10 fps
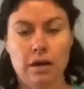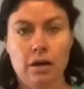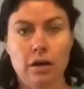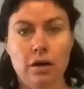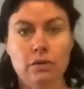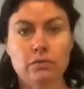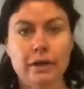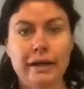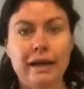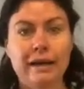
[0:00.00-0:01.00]
All
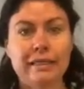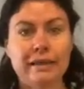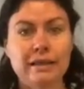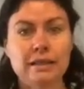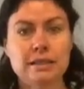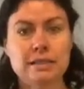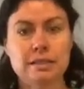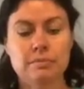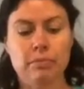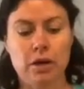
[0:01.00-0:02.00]
right, I think this
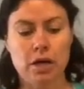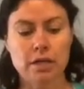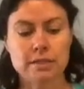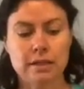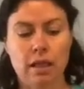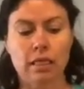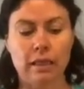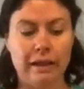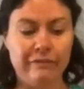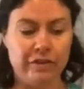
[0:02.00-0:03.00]
is box
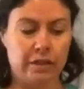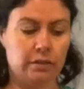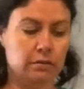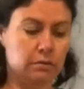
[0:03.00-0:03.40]
11.